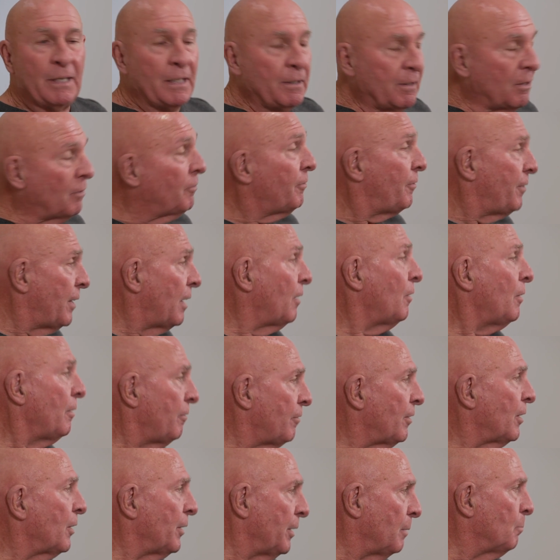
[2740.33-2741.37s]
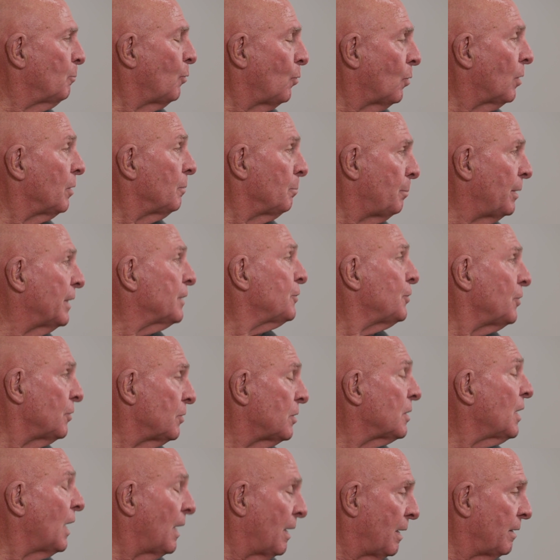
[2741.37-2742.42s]
mean, they're very, very important
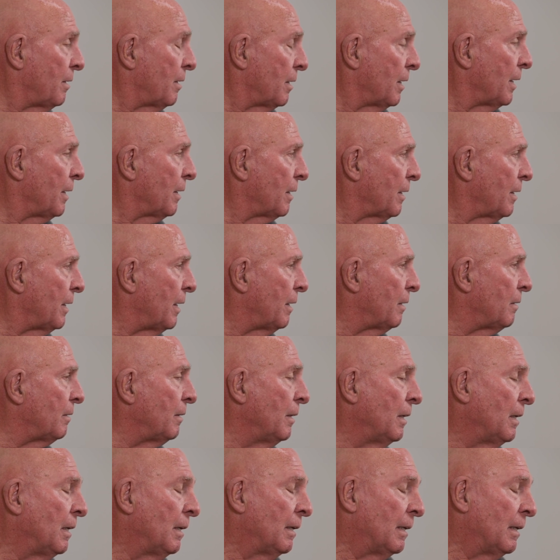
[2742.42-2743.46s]
pictures, I think. And